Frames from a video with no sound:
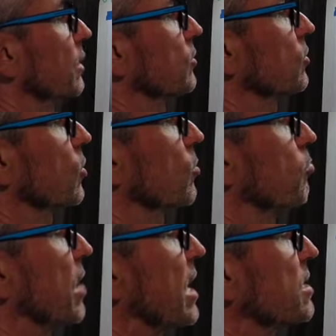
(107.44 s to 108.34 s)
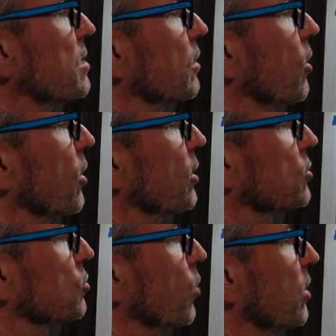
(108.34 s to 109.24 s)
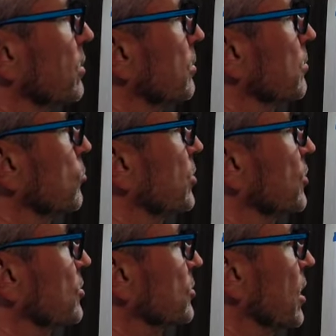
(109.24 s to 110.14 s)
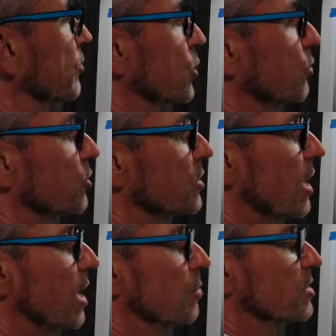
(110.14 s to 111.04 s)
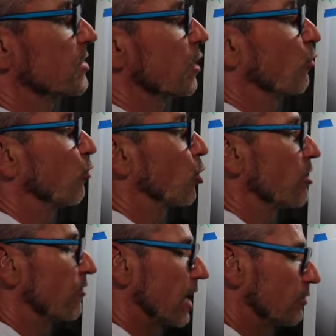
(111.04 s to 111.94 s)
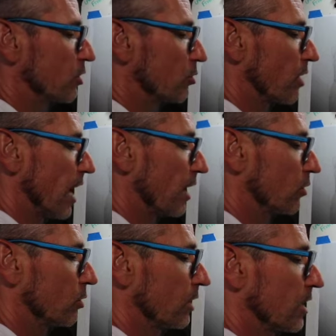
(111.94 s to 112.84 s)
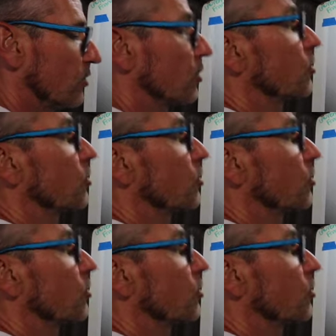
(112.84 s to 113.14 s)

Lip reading: So by and large, what we've discovered over time is that a 45-degree angle is a